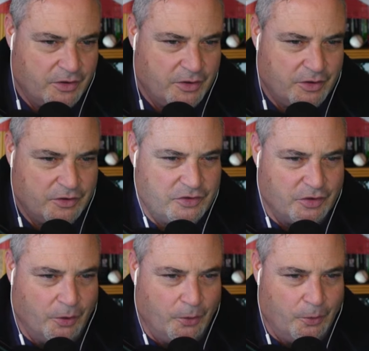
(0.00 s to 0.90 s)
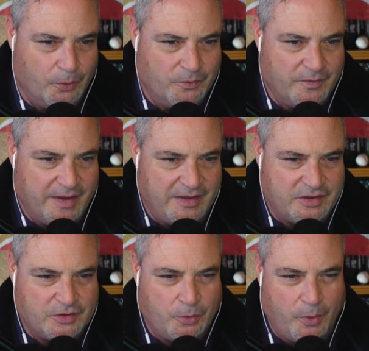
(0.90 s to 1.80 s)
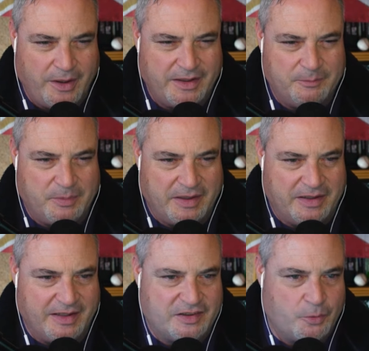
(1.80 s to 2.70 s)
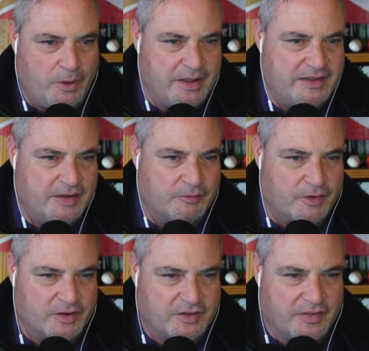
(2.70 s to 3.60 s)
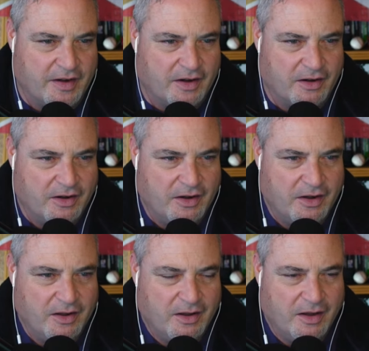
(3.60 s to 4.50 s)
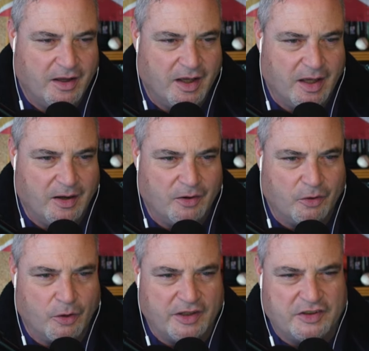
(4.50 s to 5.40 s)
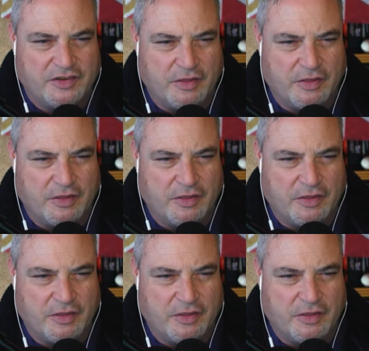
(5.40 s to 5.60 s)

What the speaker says: So it's quite a bit. It's quite a difference there. Or I should say